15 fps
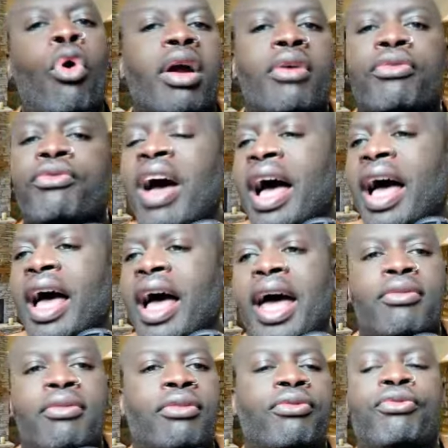women
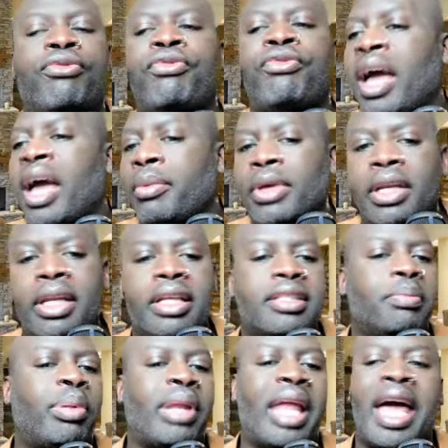that drive
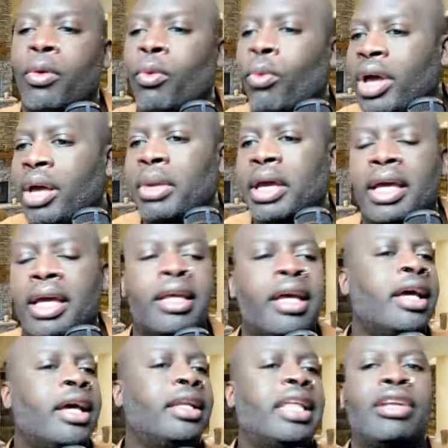nice, live
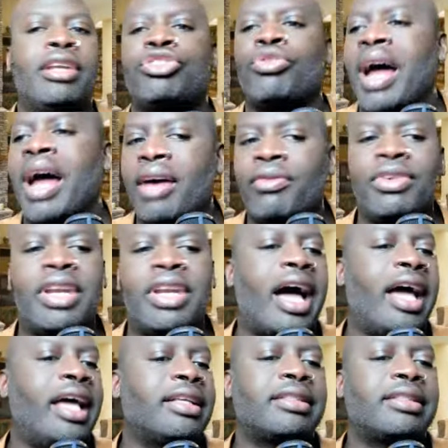nice, wear high